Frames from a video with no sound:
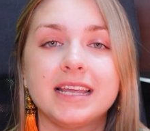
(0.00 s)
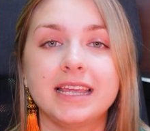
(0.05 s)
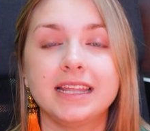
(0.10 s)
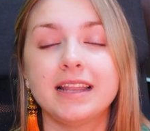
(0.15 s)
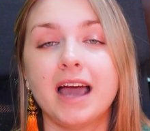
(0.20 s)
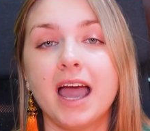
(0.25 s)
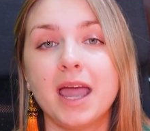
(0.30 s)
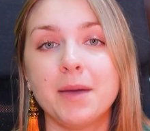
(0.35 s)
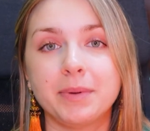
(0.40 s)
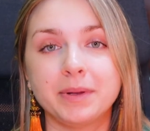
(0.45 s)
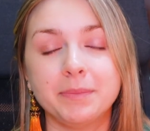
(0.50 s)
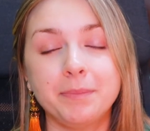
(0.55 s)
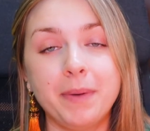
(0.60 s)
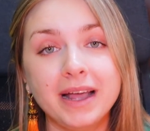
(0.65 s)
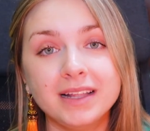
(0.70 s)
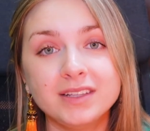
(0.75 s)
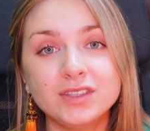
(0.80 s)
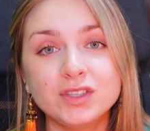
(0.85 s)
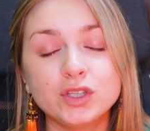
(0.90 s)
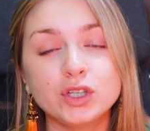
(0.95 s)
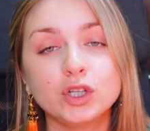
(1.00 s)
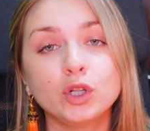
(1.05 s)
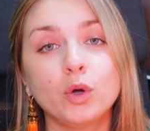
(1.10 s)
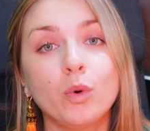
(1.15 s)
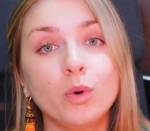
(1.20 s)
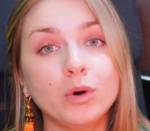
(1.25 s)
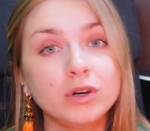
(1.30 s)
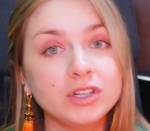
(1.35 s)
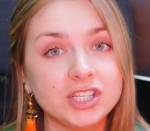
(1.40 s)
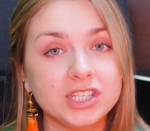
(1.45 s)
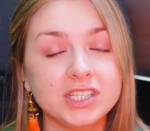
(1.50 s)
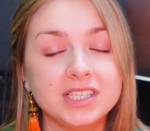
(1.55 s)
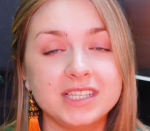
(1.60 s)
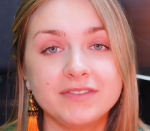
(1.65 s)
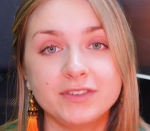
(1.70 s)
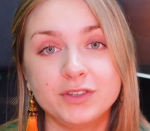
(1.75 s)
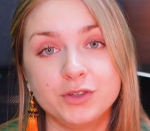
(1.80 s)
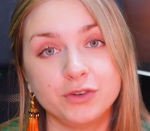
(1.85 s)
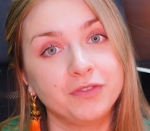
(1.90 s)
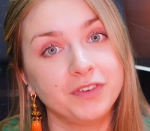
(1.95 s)
an iPad pencil, or just
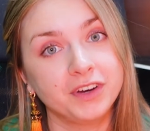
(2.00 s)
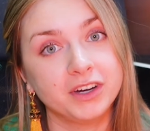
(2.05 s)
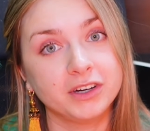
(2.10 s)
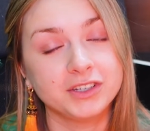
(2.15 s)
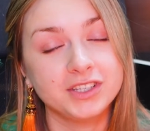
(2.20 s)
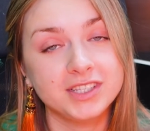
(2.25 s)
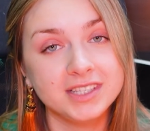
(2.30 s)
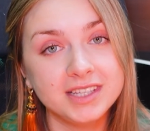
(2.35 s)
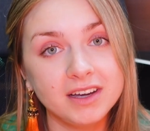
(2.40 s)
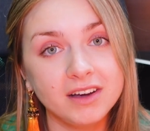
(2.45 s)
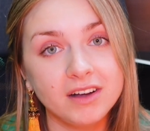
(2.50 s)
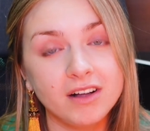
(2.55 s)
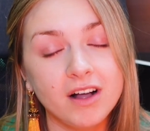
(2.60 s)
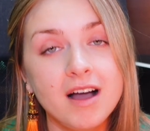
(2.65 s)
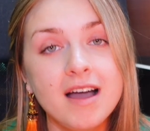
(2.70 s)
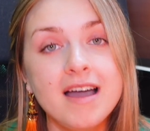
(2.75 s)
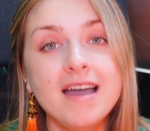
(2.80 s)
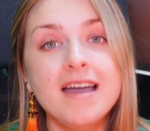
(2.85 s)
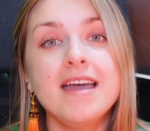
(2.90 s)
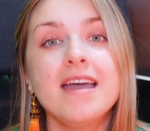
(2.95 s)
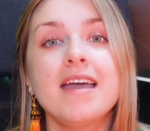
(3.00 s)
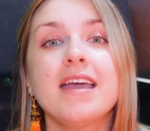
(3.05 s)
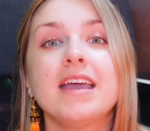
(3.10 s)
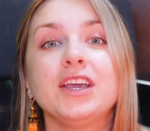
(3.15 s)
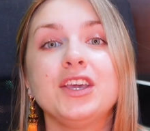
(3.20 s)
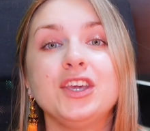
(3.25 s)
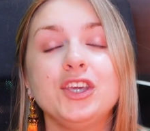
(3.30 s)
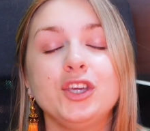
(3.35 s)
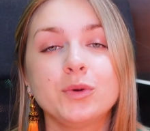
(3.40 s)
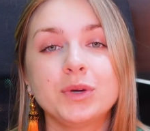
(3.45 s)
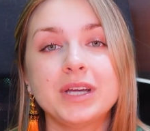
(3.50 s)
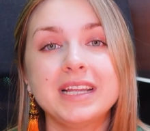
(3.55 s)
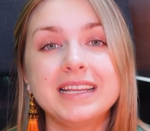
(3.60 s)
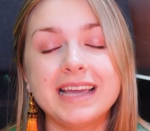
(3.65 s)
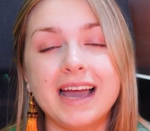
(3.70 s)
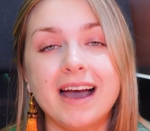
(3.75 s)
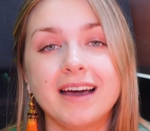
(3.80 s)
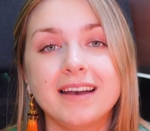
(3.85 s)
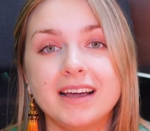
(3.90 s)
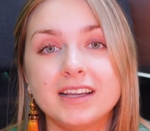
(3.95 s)
even your finger still, you can
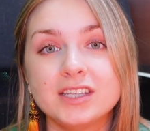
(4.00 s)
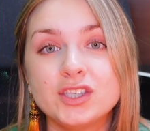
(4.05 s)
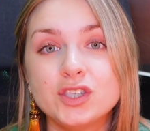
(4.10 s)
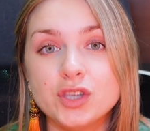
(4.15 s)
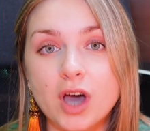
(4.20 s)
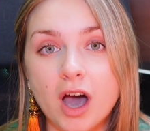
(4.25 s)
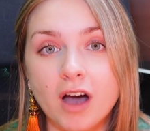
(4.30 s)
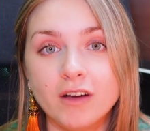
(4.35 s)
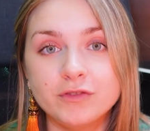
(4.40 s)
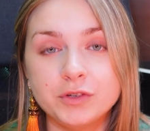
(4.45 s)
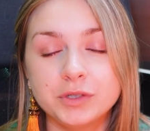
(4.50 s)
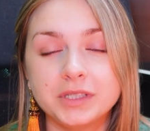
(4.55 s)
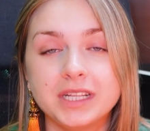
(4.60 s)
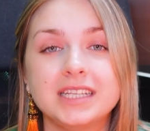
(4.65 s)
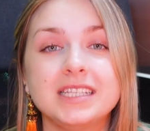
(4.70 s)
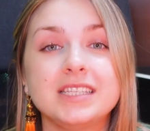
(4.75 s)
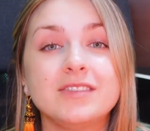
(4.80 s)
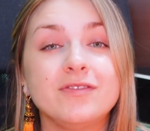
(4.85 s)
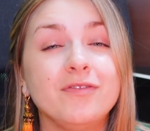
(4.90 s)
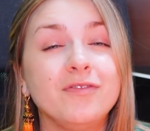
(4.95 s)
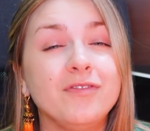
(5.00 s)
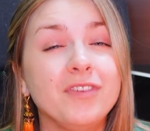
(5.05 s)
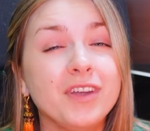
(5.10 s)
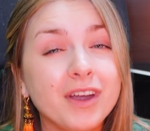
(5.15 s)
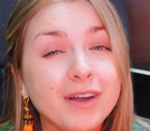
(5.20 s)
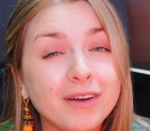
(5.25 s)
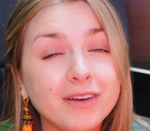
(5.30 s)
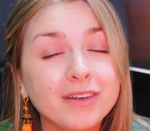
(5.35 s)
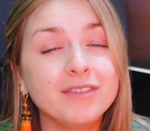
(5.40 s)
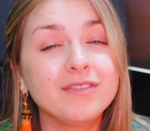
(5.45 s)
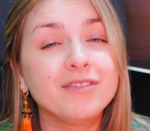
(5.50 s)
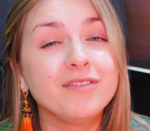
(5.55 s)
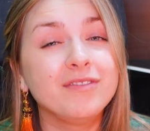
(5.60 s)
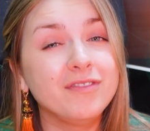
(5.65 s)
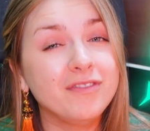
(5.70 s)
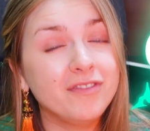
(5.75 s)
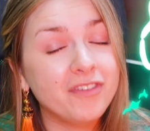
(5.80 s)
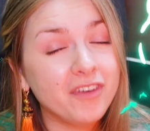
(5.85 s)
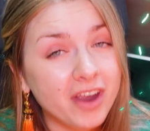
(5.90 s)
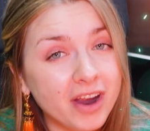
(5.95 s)
get a software that is very,
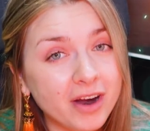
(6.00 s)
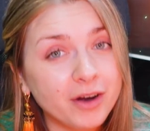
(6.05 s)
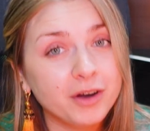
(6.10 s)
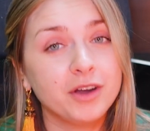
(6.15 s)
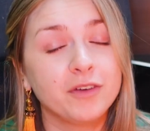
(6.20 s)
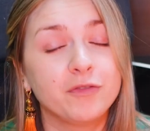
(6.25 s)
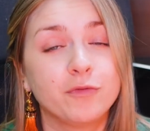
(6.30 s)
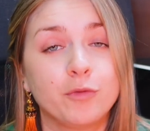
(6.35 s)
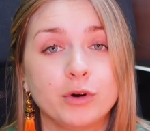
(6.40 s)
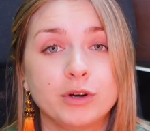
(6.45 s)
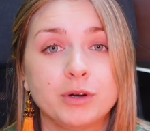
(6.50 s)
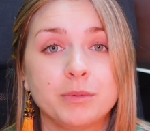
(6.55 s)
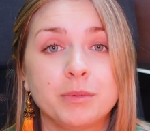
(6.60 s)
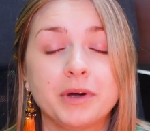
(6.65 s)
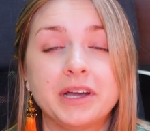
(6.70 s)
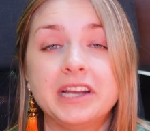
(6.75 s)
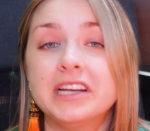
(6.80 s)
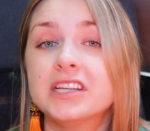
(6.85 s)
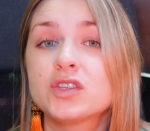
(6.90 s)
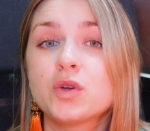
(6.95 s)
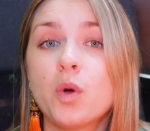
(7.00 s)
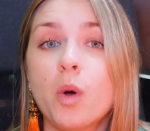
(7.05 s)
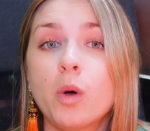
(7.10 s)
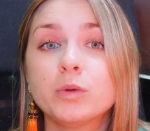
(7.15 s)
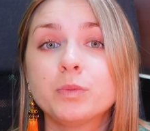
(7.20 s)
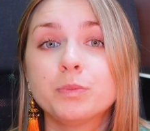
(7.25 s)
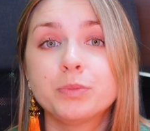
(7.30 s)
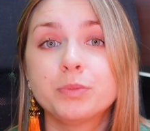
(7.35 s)
very affordable. It is called